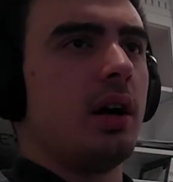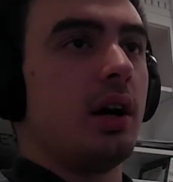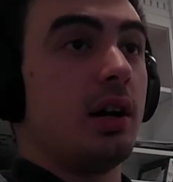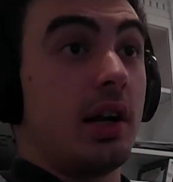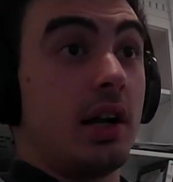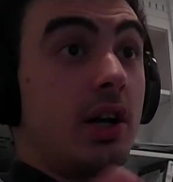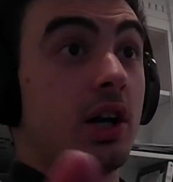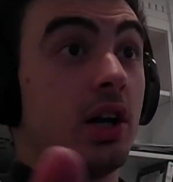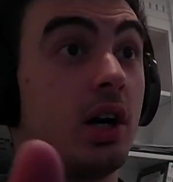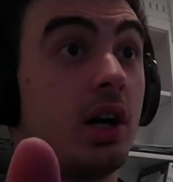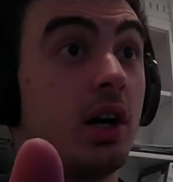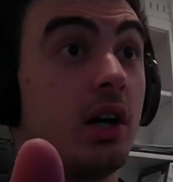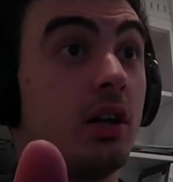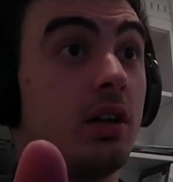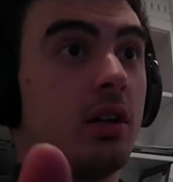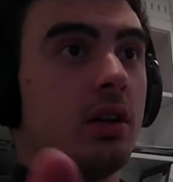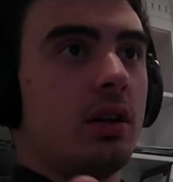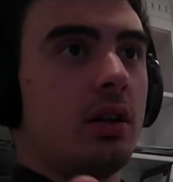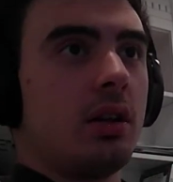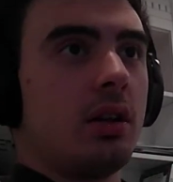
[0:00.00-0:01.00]
Are they
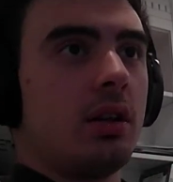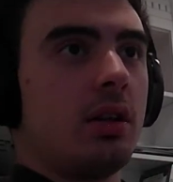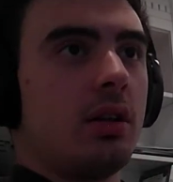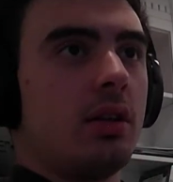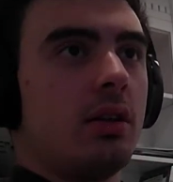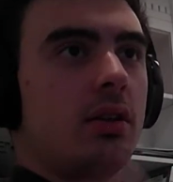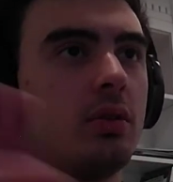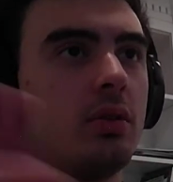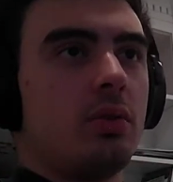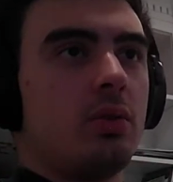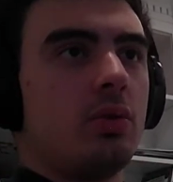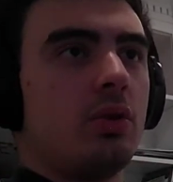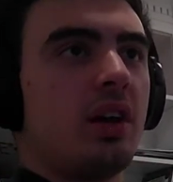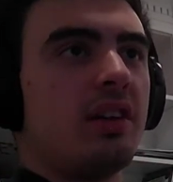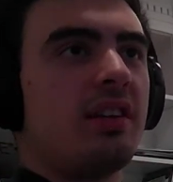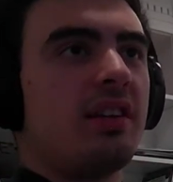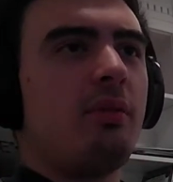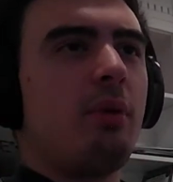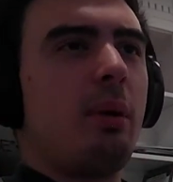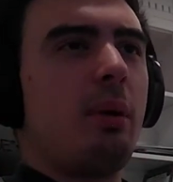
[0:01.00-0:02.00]
good?
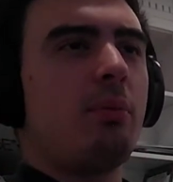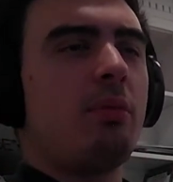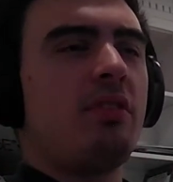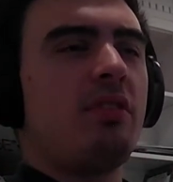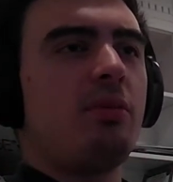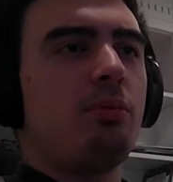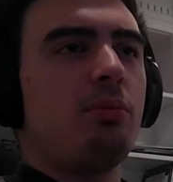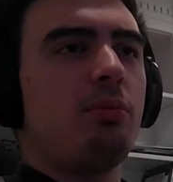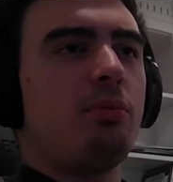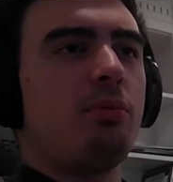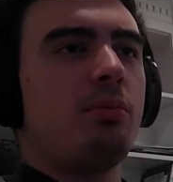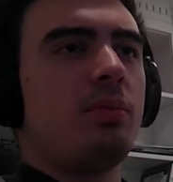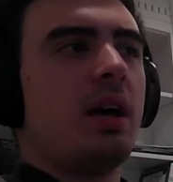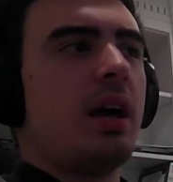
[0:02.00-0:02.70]
Does anyone even?